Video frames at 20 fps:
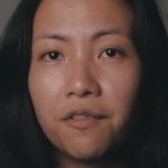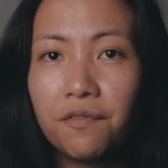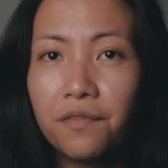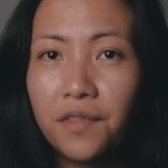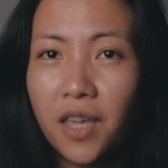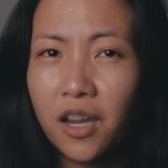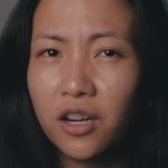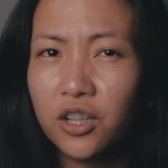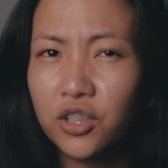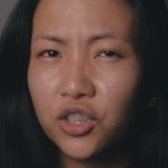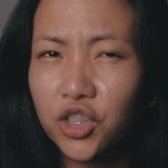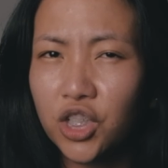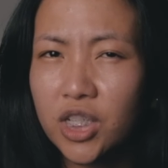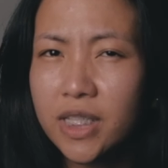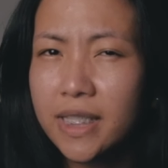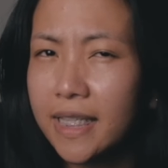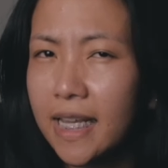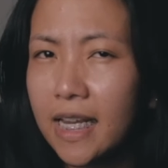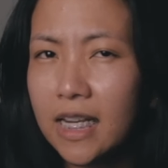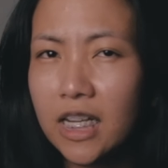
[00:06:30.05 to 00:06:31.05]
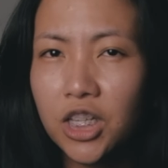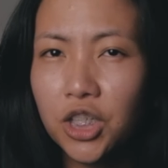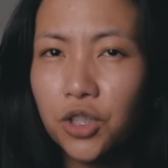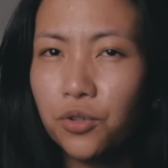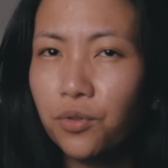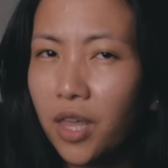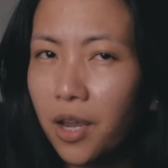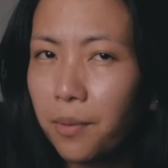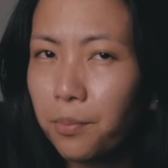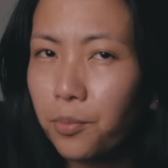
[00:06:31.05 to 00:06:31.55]
If they are just selling
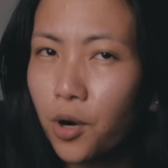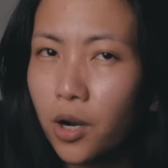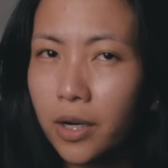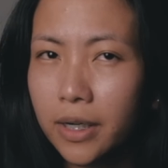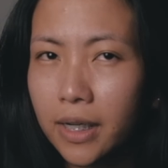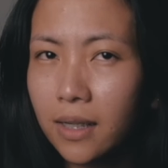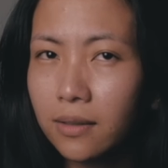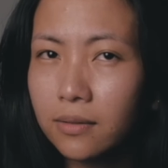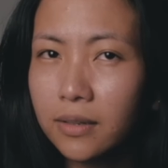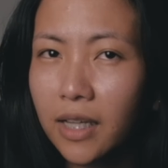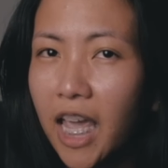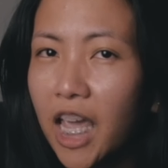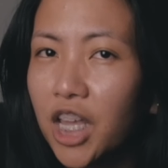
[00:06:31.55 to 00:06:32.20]
you their product